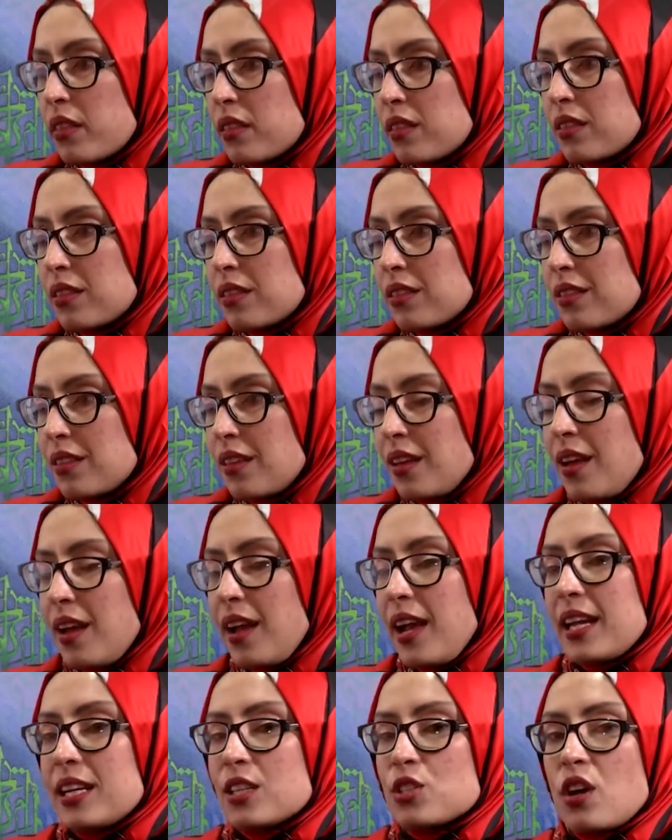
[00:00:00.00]
Mm
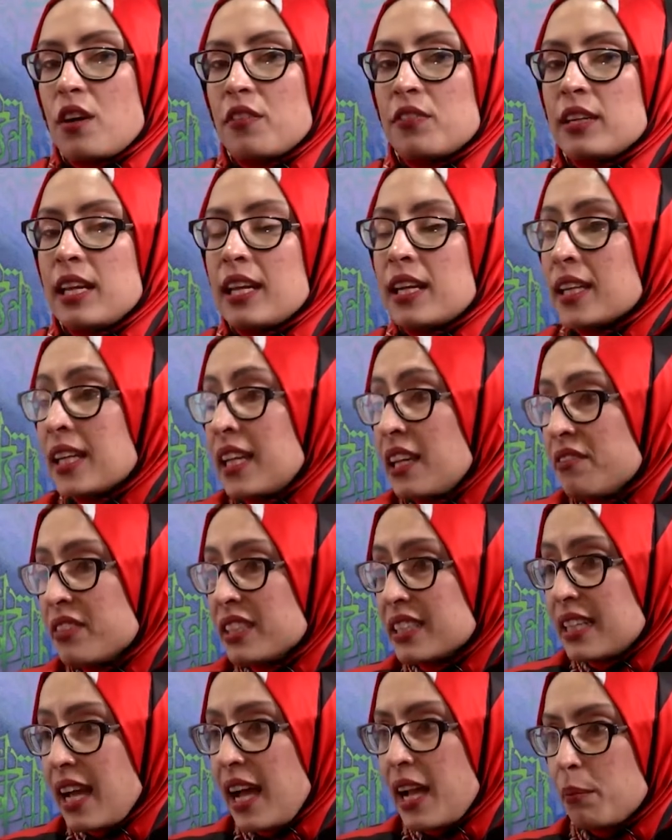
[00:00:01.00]
and it's often at a
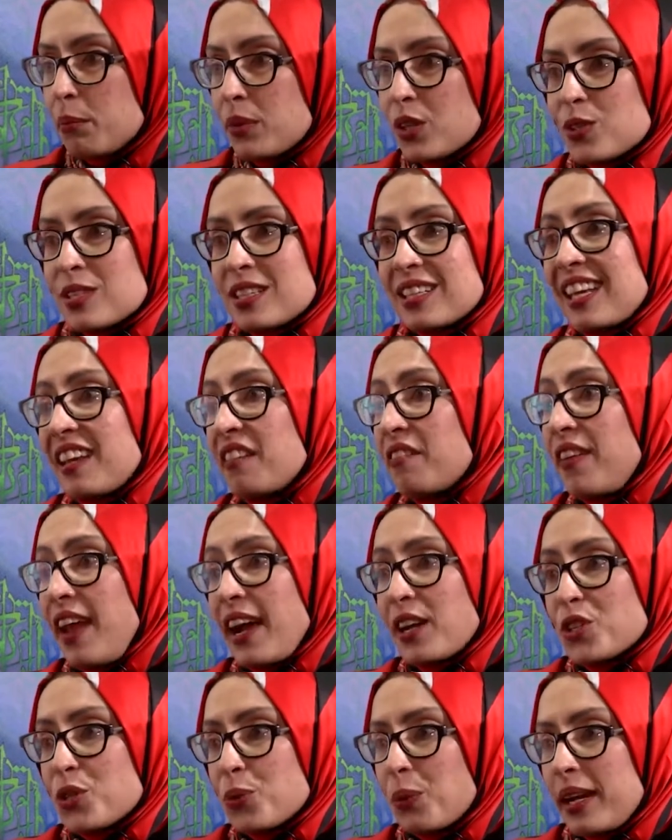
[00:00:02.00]
given time because it can
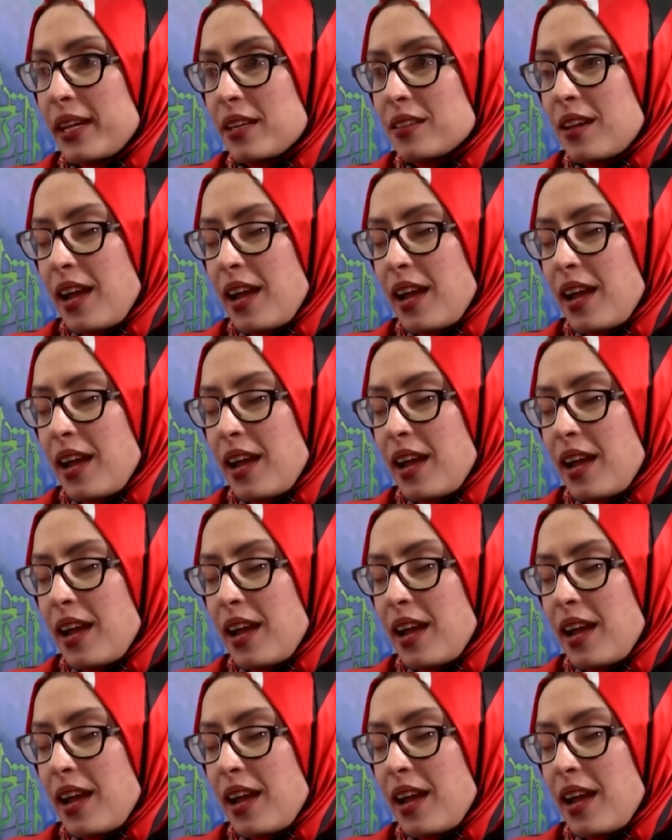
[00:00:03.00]
fluctuate.